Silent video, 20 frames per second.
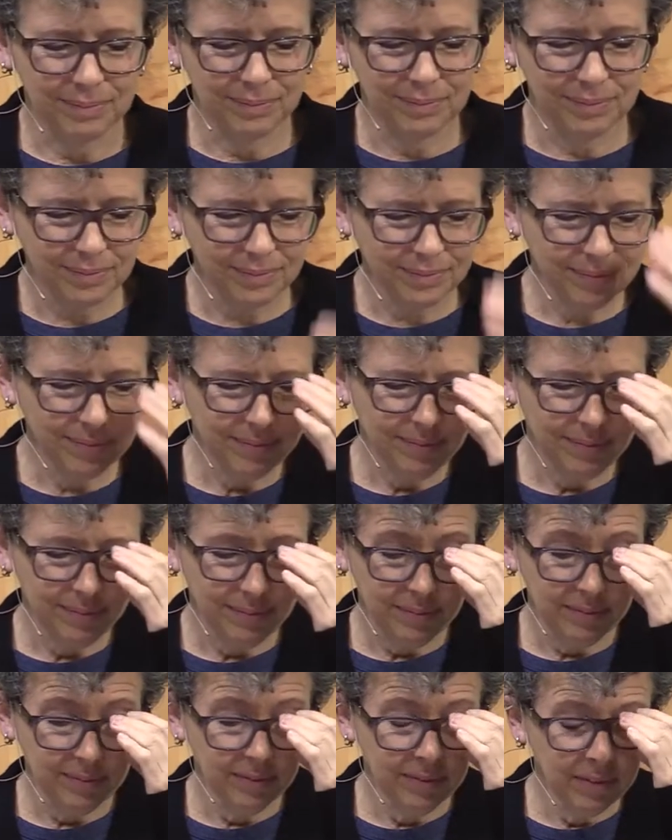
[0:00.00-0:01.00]

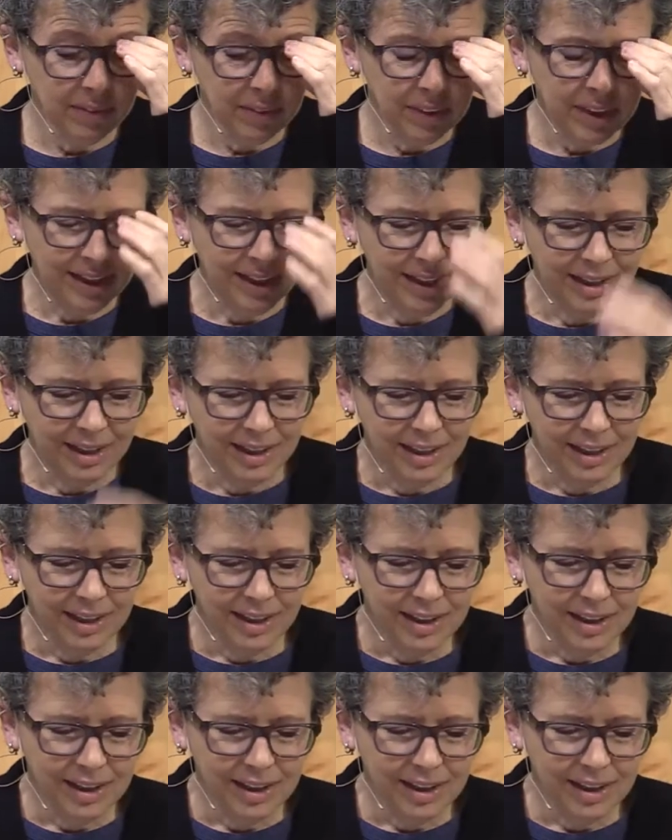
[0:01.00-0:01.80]
No one is speaking in this clip.